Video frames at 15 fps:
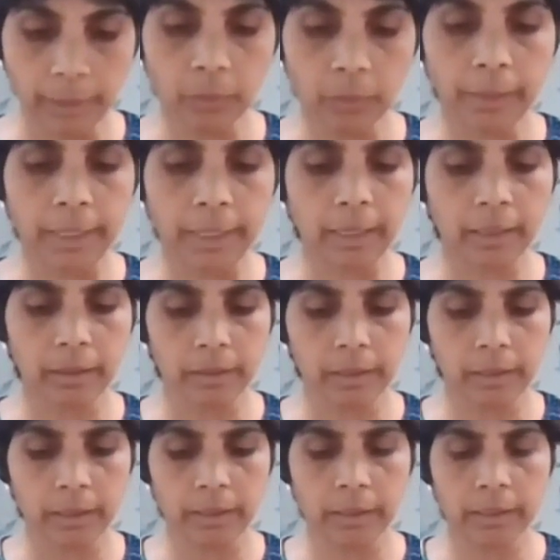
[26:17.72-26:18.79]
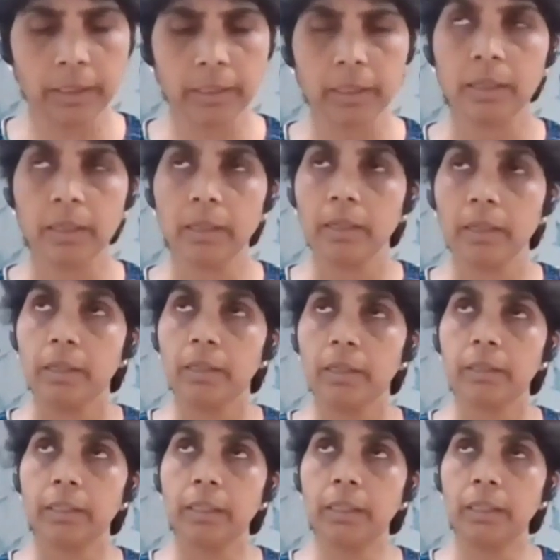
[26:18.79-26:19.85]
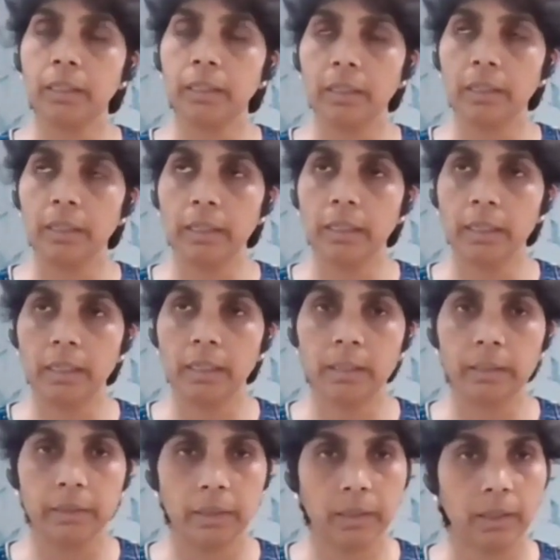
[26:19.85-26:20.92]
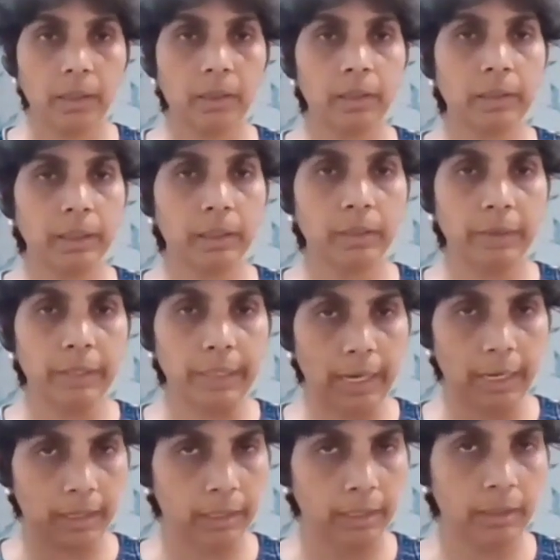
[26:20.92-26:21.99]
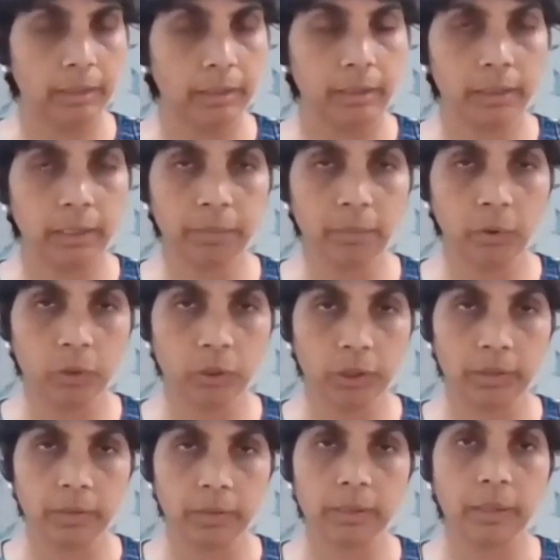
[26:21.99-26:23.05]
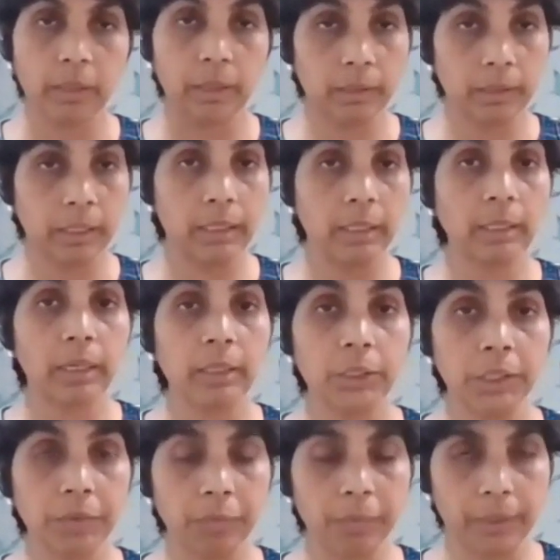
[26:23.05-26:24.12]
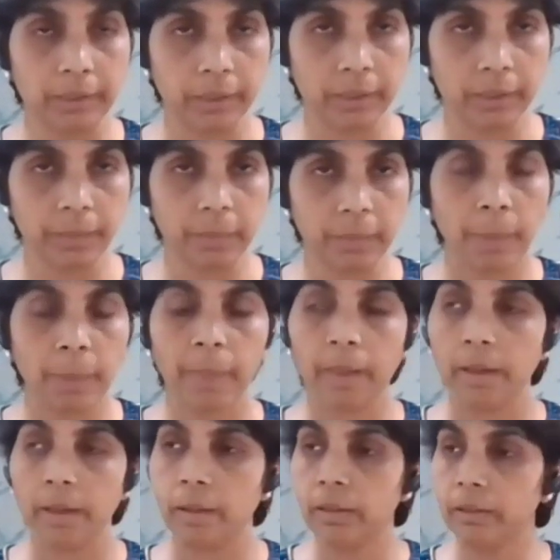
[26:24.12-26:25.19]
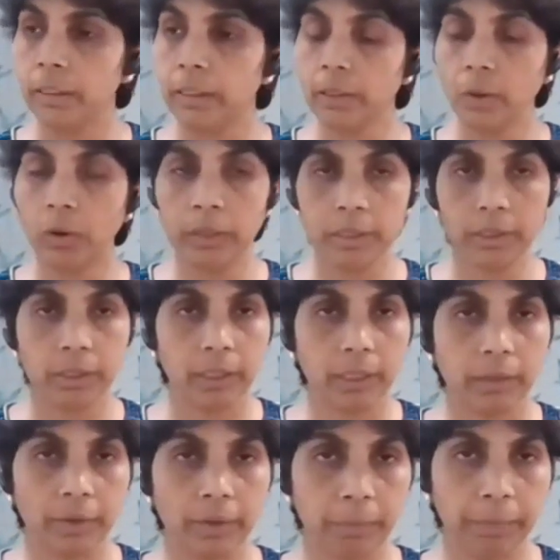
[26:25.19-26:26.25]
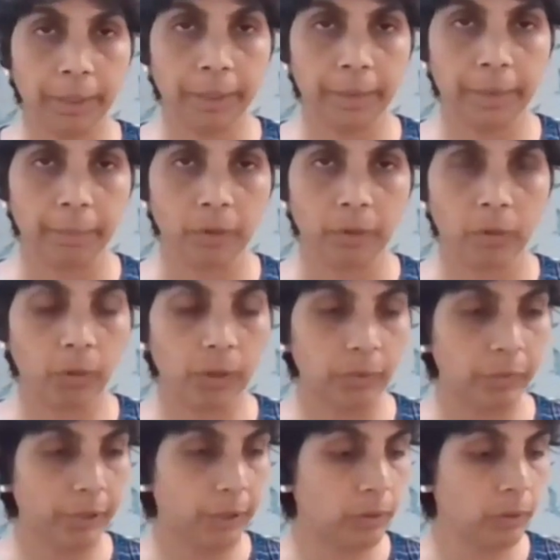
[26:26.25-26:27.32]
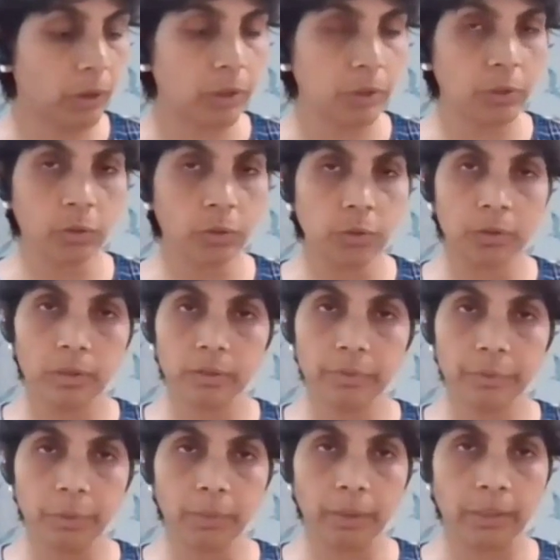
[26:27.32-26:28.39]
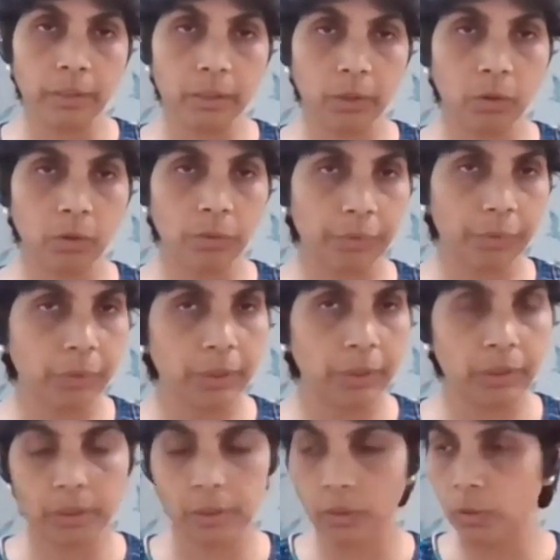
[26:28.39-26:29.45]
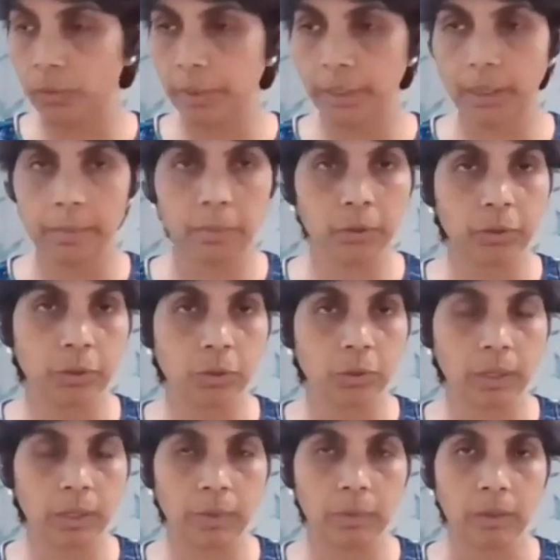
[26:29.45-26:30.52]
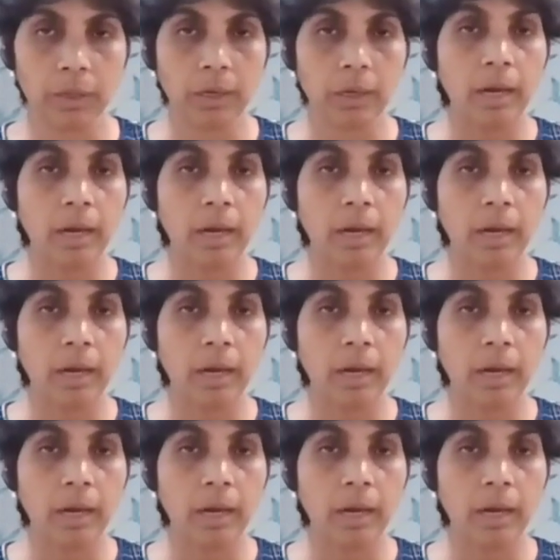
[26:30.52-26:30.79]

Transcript: Manomaya is the heart that we carry, the emotions, the achievements, the knowledge that we pick, what we could not do a few months ago, few years ago, we are able to do now.